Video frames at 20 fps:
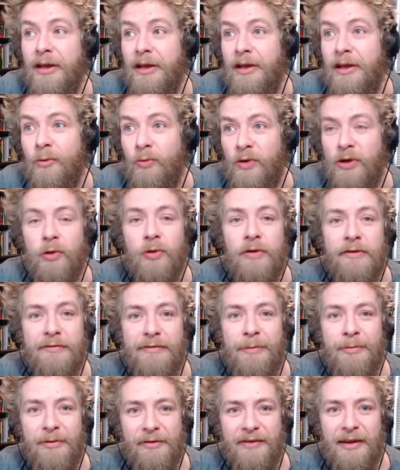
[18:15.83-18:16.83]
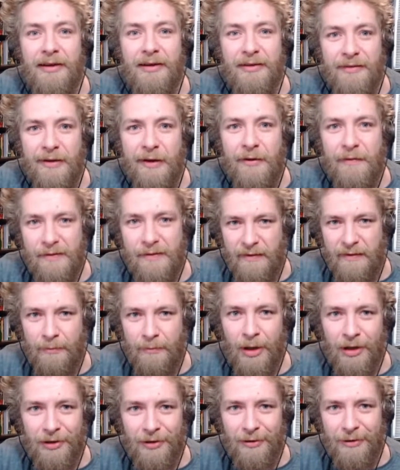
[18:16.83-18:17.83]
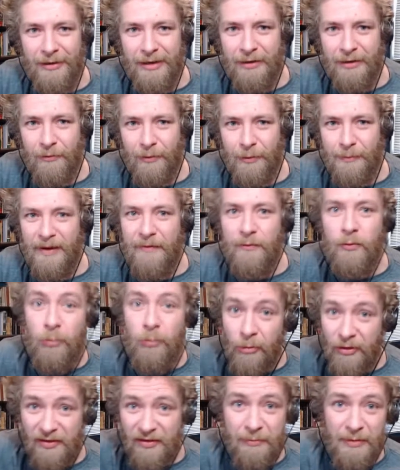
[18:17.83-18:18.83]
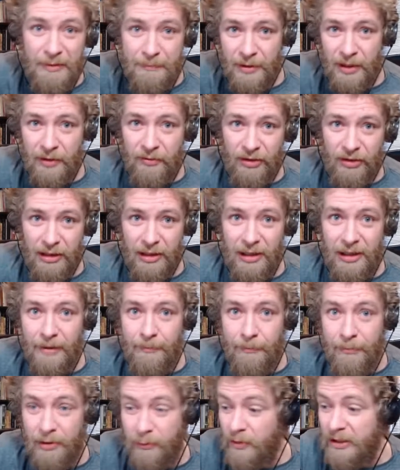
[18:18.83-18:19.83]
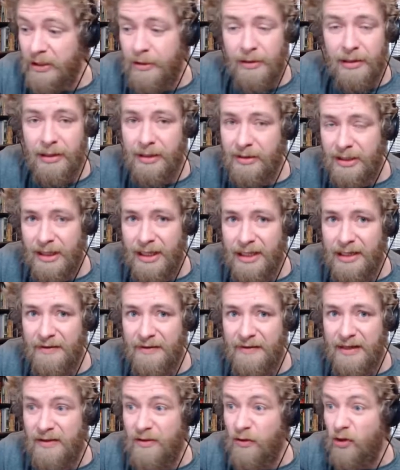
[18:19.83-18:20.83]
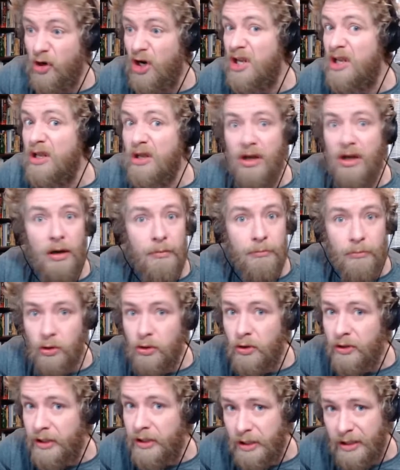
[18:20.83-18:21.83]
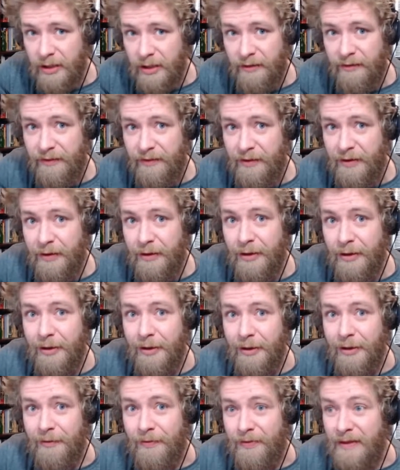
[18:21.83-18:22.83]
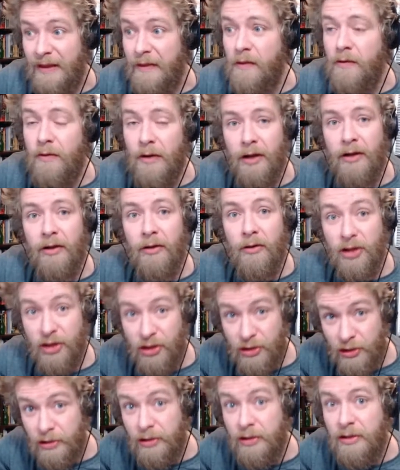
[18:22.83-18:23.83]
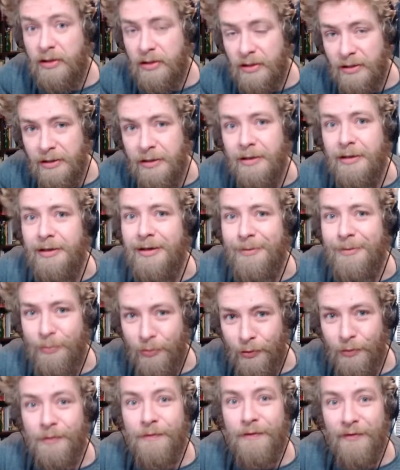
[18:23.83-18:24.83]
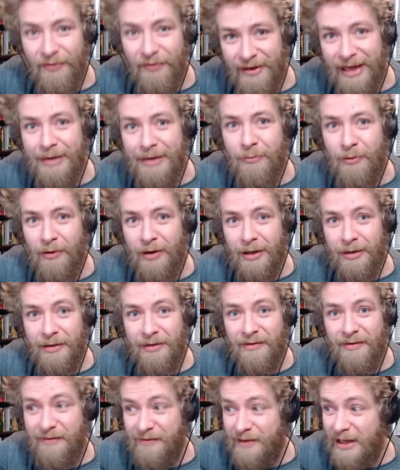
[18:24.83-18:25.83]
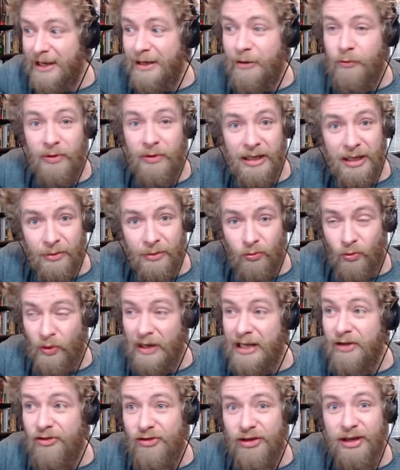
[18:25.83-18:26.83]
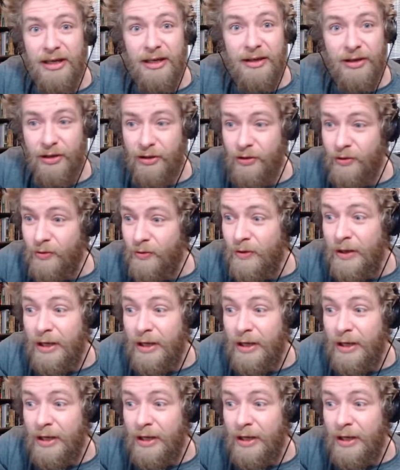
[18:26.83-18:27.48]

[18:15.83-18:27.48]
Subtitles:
we always represent ourselves as a minority group. Everyone wants to be punching up. But when you look at Dynasty, there are a lot more nerds than there are good, proven tape grinders. Zach Reed, Ray GQ...